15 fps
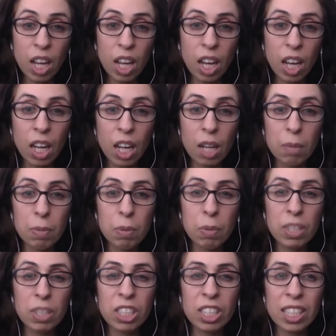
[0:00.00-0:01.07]
uh, but
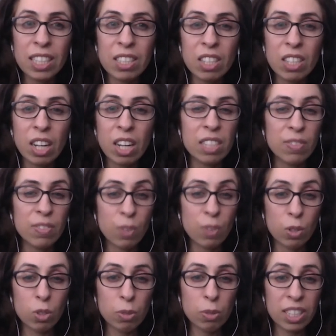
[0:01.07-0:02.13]
Russia is not as
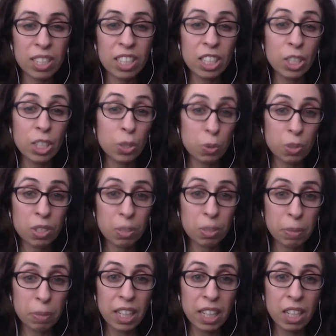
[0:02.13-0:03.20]
vulnerable as it used to
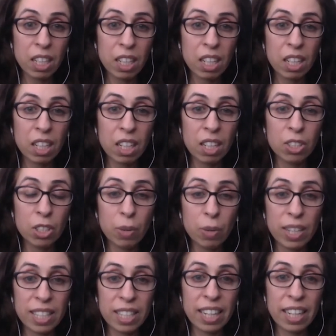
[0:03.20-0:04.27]
be uh, to
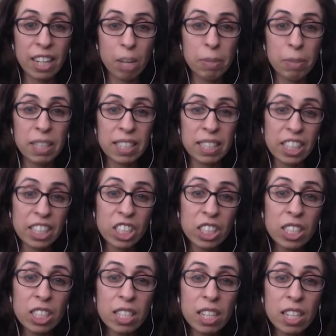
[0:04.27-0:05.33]
US economic
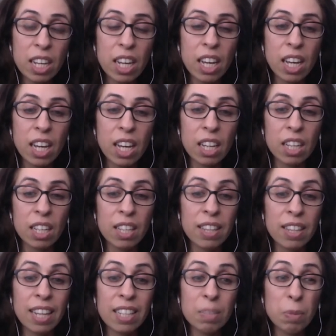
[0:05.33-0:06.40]
sanctions. Uh,
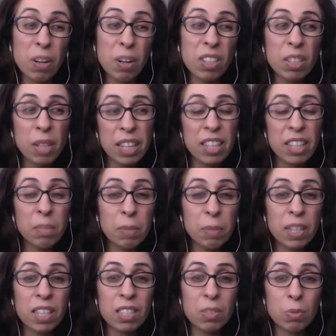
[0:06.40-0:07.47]
and that's partly, I think,
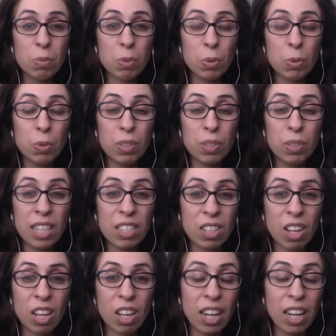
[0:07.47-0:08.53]
because Putin has
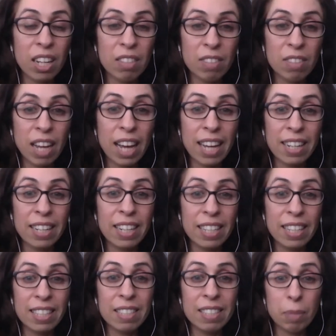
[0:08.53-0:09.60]
long kind of had
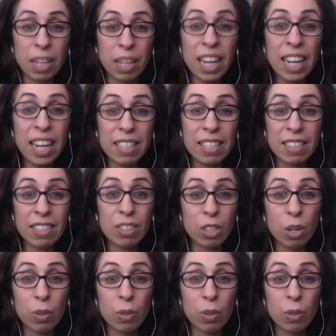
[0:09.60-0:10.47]
his plans to go